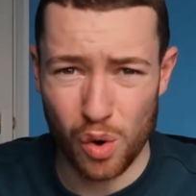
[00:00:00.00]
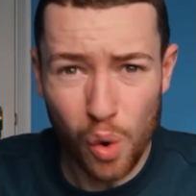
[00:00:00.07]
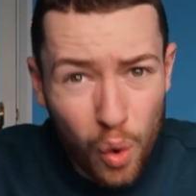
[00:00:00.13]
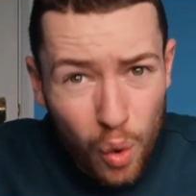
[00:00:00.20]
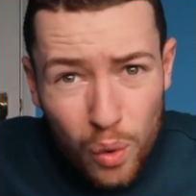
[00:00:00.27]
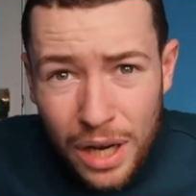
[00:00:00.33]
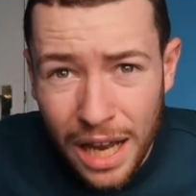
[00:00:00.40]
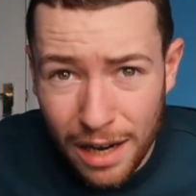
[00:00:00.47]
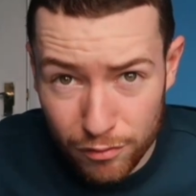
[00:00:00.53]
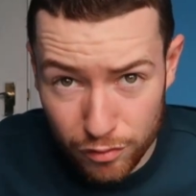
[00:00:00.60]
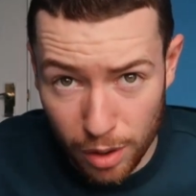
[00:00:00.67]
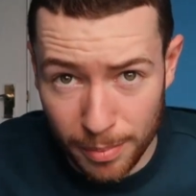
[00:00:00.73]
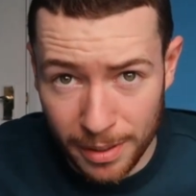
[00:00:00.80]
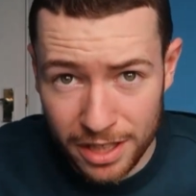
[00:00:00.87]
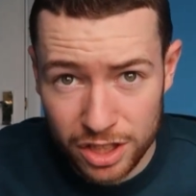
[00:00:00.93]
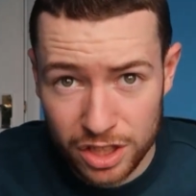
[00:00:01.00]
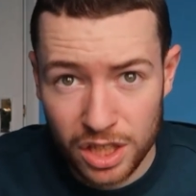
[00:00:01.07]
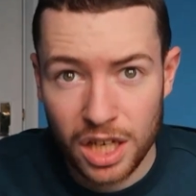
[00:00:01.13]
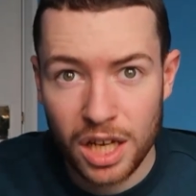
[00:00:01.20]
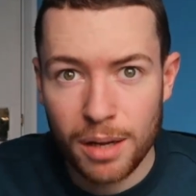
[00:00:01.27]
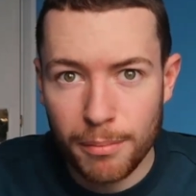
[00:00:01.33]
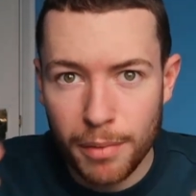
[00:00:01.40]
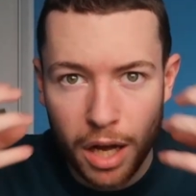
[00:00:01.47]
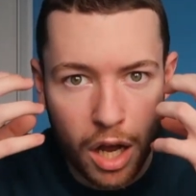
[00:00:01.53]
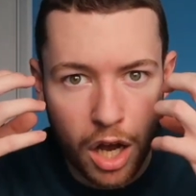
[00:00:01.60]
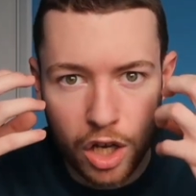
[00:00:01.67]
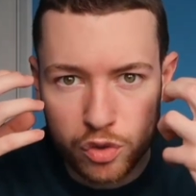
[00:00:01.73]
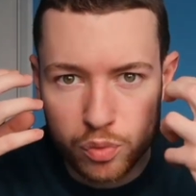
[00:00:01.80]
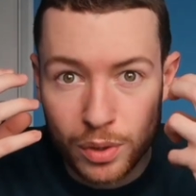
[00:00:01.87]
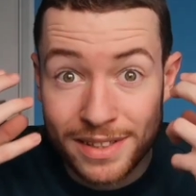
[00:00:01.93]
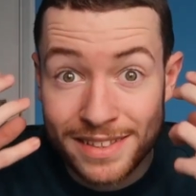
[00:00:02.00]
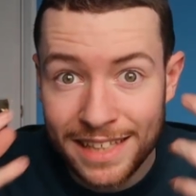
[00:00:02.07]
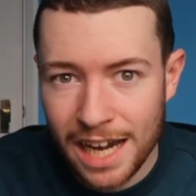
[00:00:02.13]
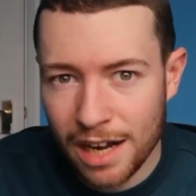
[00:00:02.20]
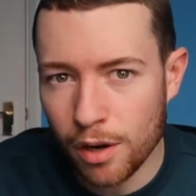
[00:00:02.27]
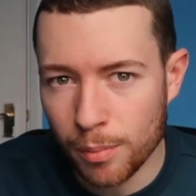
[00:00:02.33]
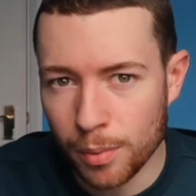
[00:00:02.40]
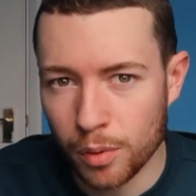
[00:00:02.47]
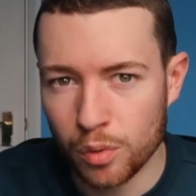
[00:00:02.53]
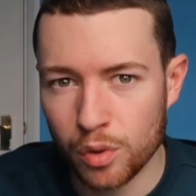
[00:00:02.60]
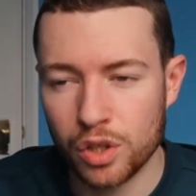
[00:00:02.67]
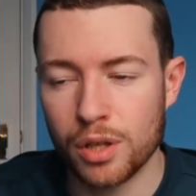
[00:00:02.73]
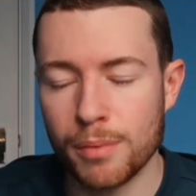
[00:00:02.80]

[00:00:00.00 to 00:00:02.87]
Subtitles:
all that rubbish, my eyes were terrible.